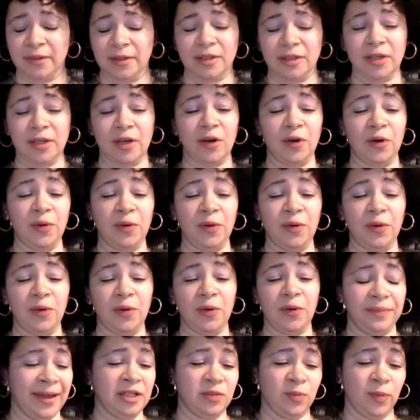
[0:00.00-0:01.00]
So
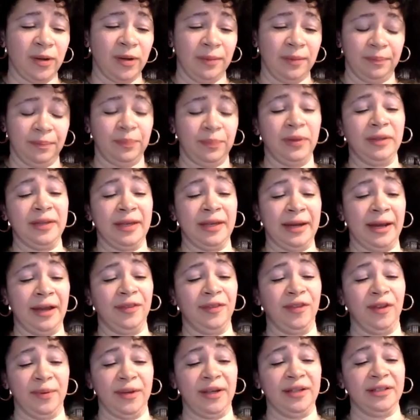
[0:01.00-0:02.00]
I just want to put that
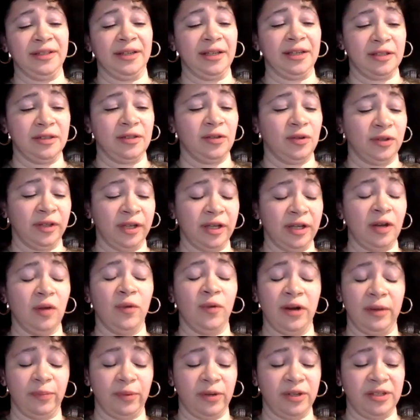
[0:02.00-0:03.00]
out there, because I certainly
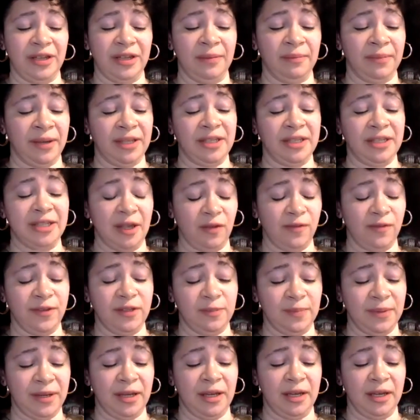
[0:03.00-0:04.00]
don't want to present myself
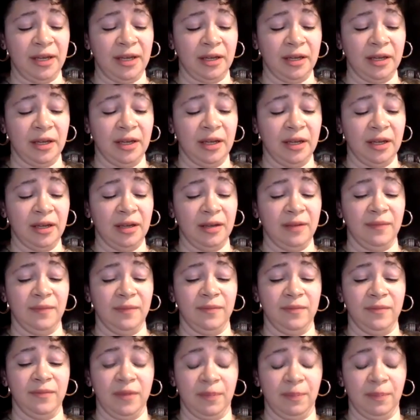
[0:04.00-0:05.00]
as being
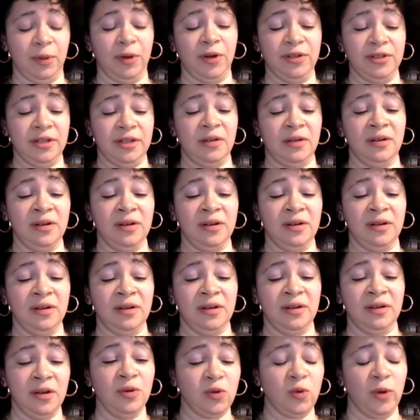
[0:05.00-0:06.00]
the person
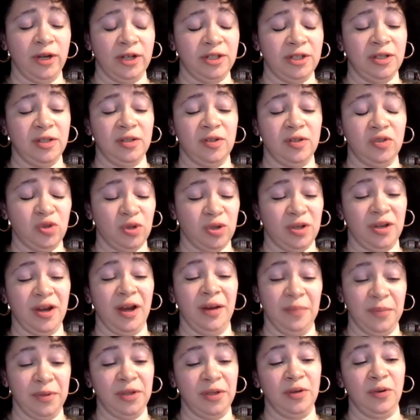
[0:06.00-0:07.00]
who those questions
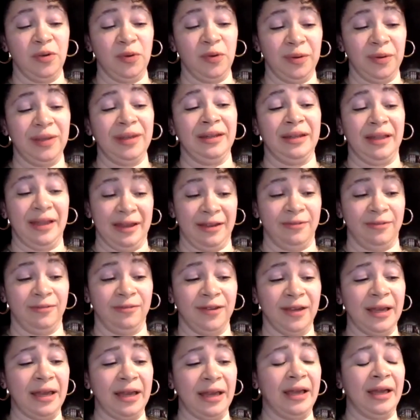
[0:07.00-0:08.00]
should come to in life.
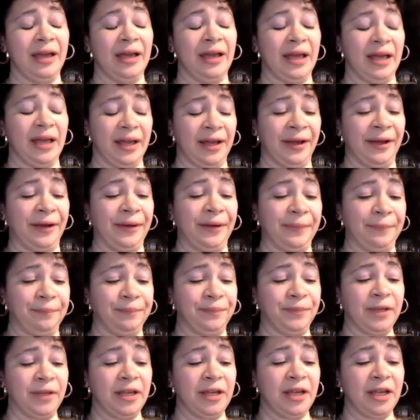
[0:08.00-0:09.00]

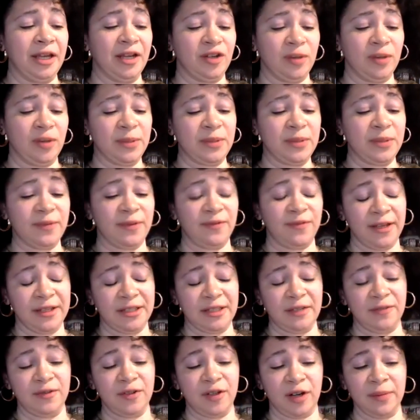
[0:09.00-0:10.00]
In terms of
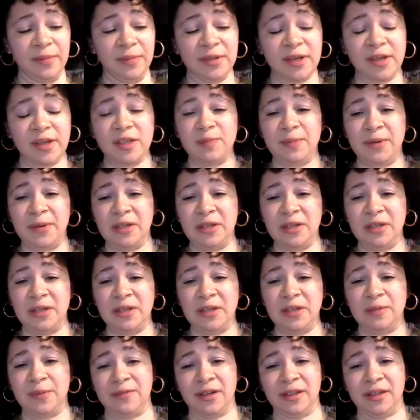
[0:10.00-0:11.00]
offensive terms, I'll speak
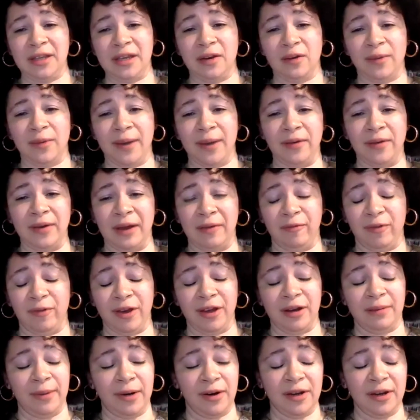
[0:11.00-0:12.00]
specifically around
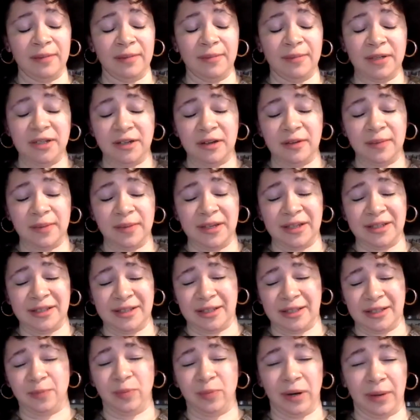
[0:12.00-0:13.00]
African-American material,
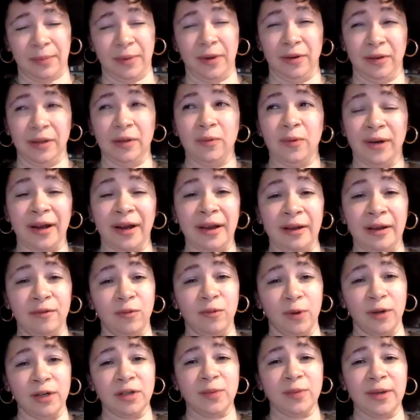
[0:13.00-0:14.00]
because that's primarily what I
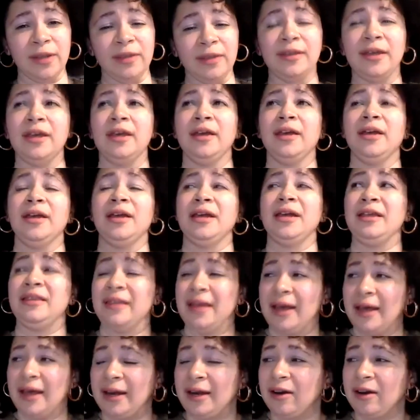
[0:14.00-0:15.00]
have worked with
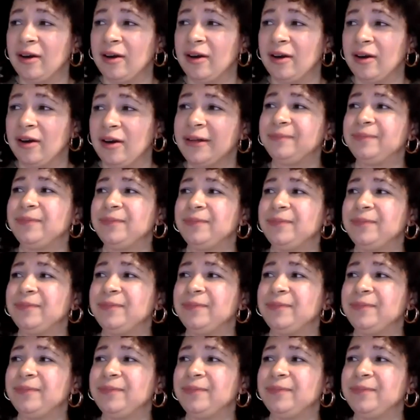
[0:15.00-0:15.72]
in that area.